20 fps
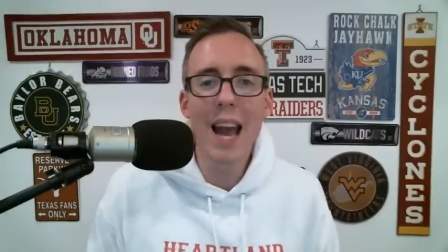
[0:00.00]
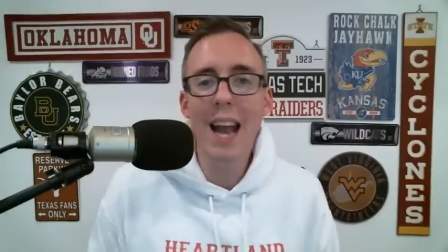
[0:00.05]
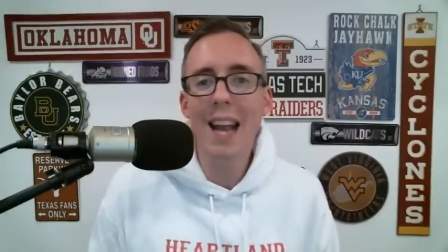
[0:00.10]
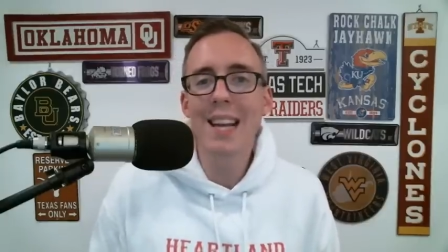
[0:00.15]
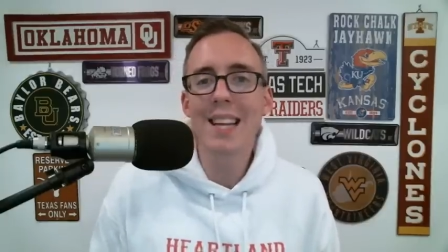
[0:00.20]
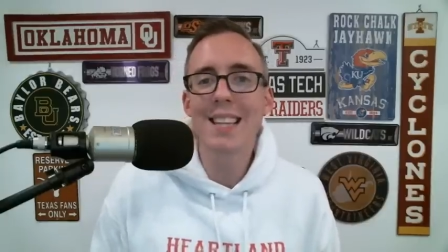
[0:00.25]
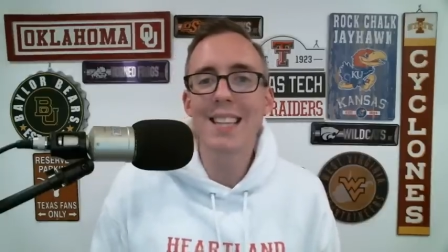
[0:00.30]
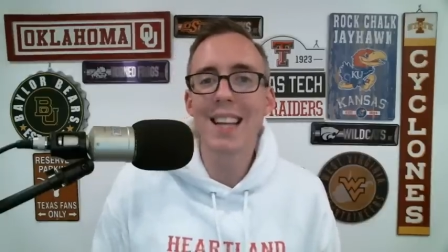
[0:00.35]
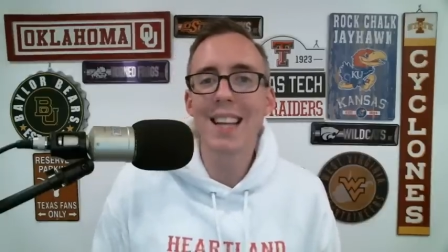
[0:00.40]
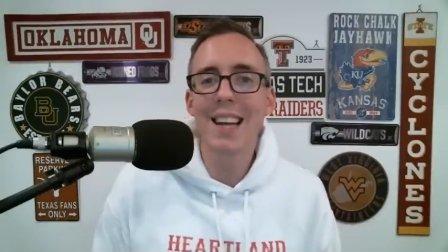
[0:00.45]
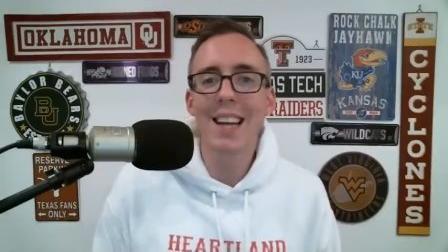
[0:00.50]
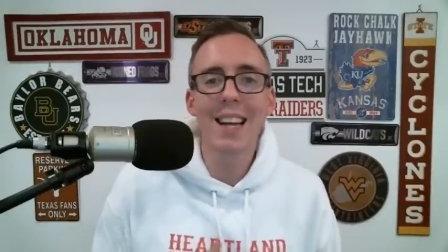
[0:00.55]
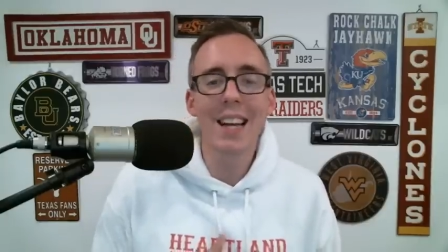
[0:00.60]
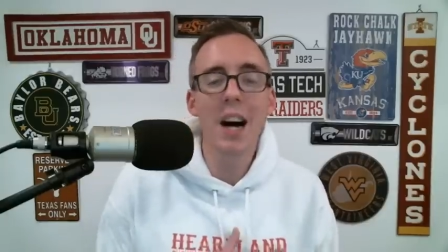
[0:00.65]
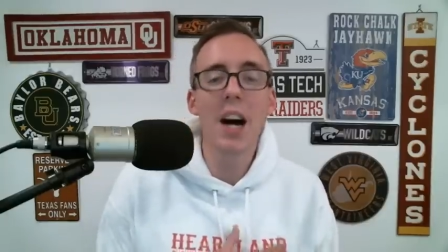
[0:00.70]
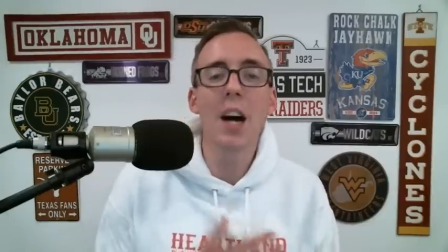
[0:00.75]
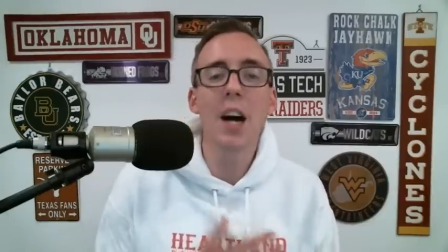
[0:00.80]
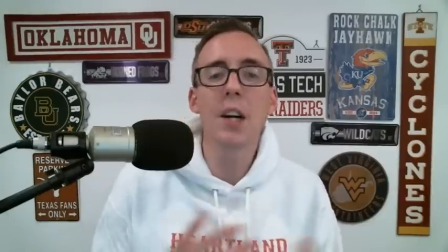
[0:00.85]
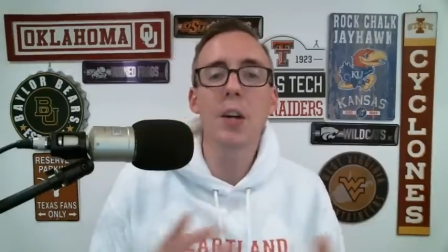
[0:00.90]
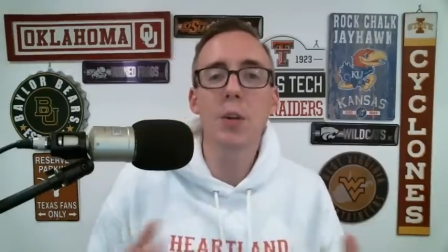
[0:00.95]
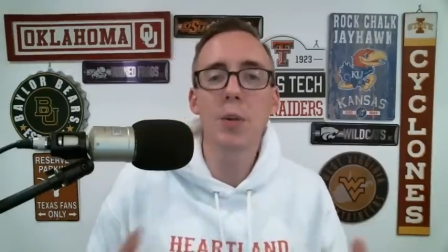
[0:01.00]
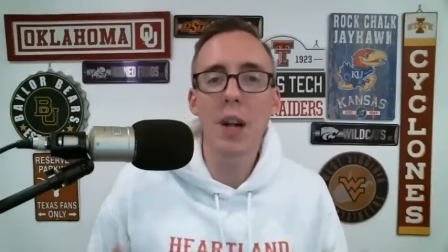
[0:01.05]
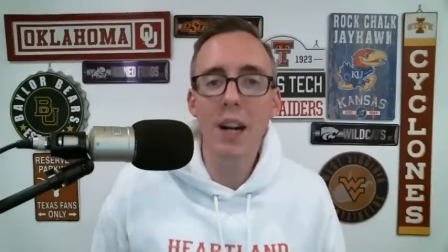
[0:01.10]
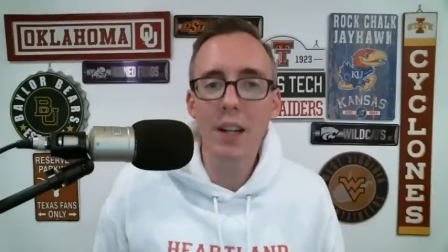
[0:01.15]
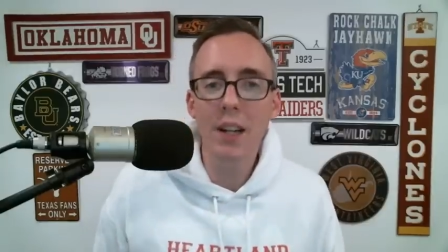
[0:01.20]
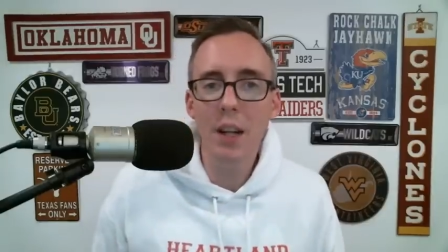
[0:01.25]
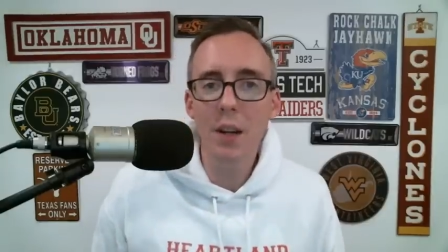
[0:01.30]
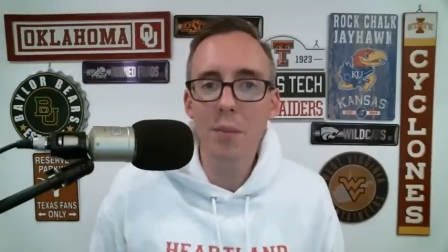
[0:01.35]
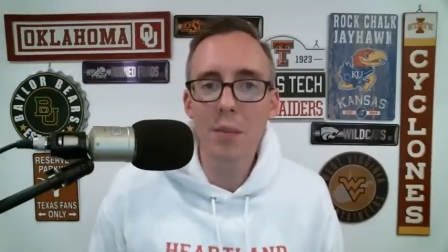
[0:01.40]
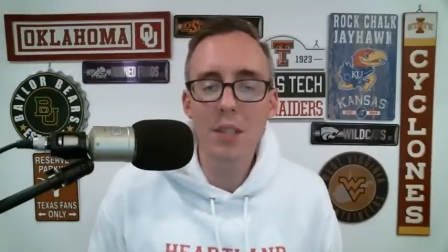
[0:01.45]
and he's like
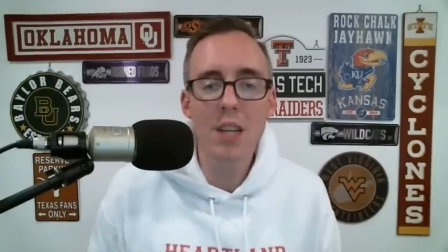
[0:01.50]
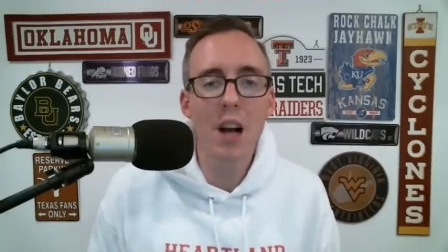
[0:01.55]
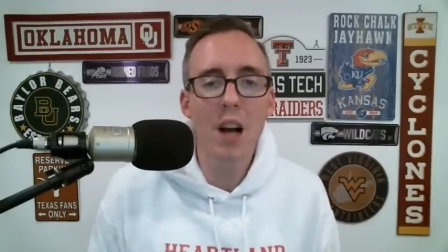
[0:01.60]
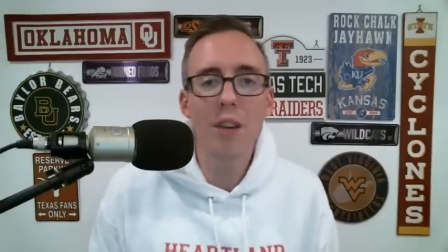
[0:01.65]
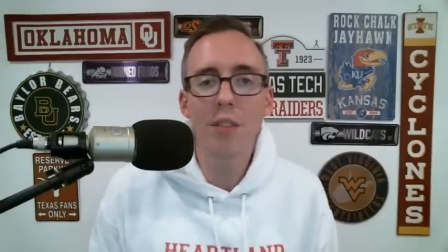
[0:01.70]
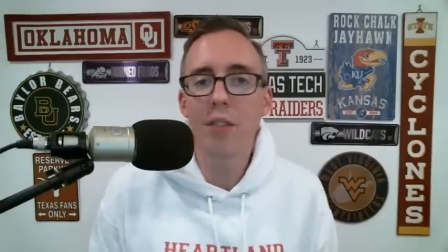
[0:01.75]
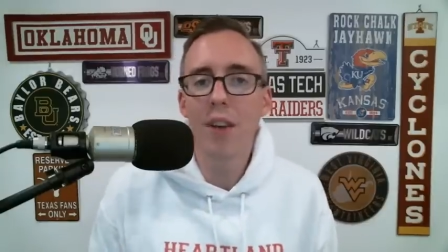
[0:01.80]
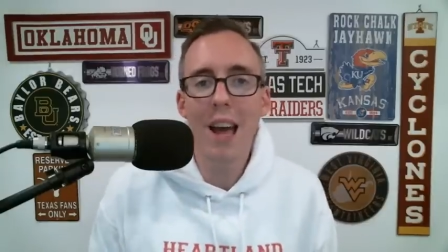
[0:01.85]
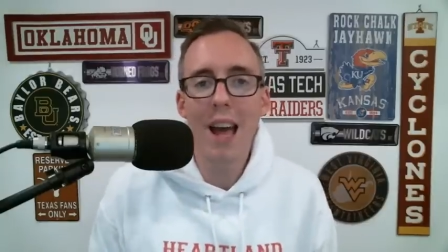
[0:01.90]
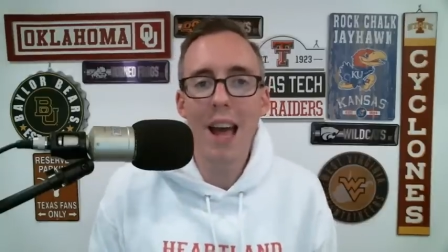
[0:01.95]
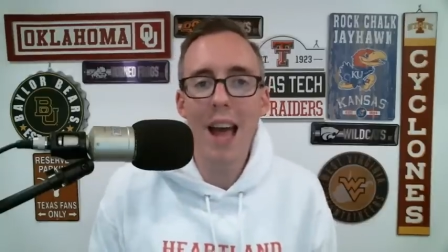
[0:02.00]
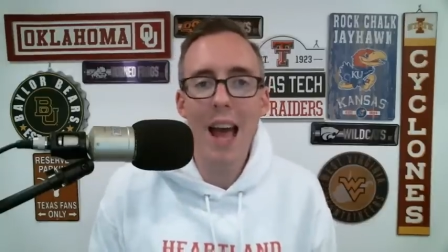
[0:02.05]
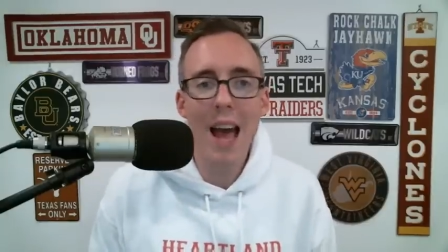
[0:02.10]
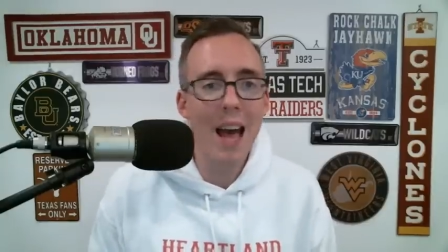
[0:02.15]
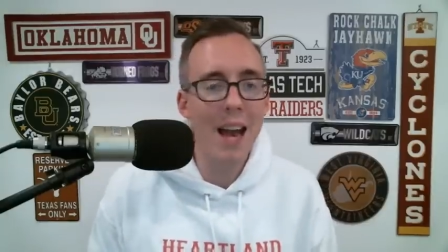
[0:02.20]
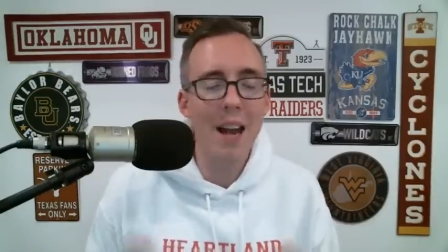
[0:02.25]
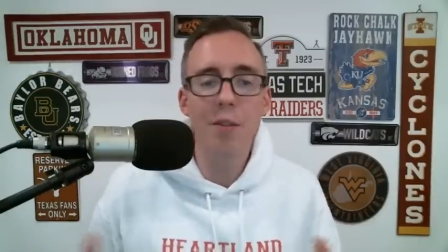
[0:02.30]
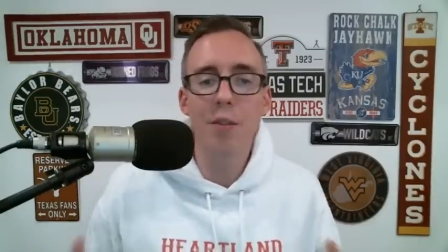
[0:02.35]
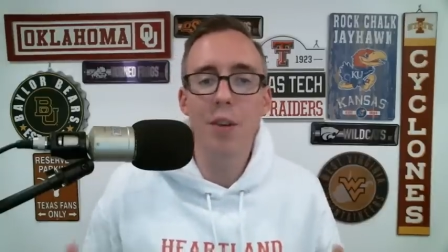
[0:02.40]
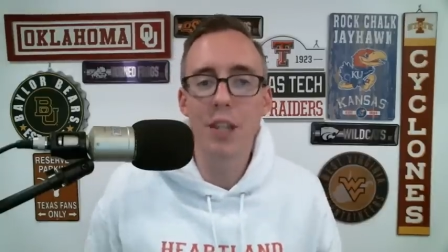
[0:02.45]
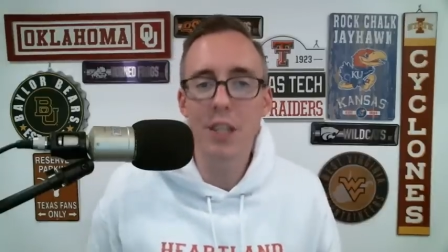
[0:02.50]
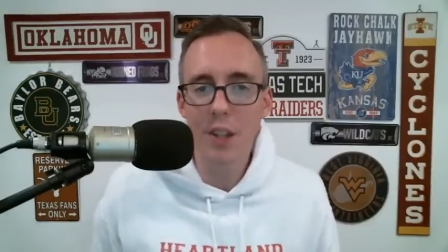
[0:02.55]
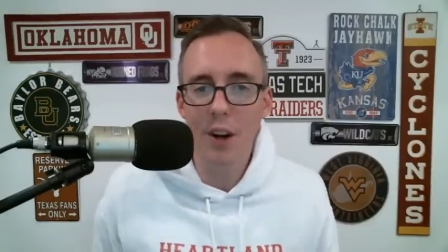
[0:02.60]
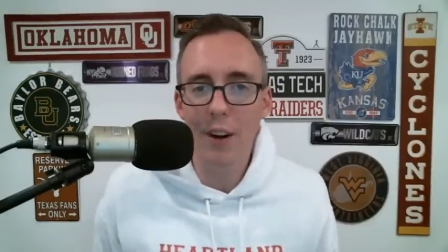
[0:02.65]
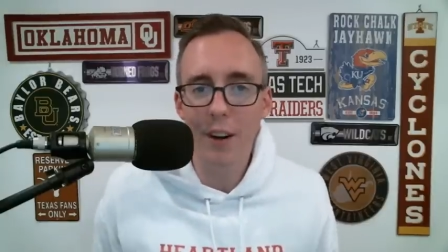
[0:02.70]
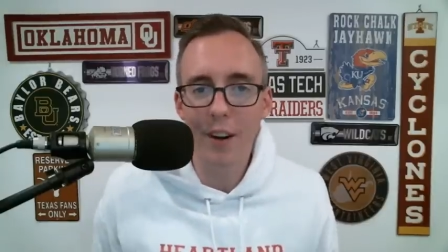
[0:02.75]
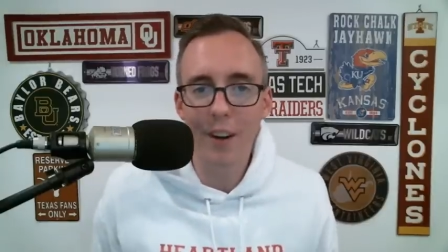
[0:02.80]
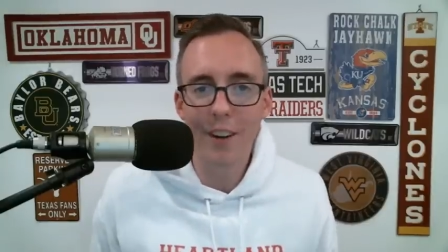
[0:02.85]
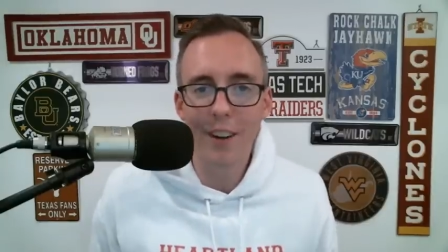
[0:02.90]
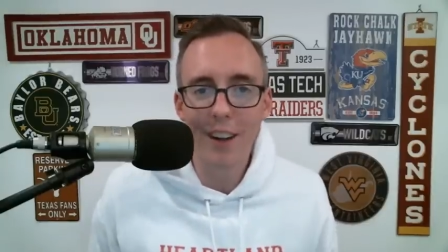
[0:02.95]
contradicted himself at every
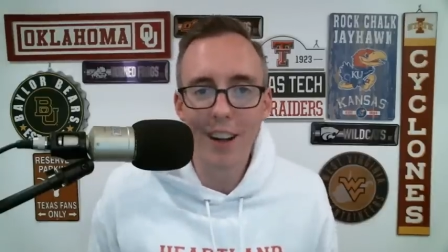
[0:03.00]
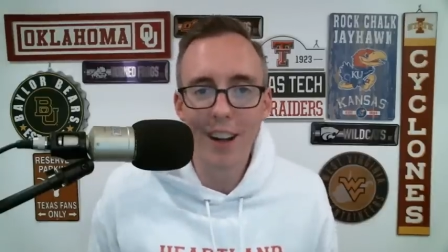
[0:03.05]
turn.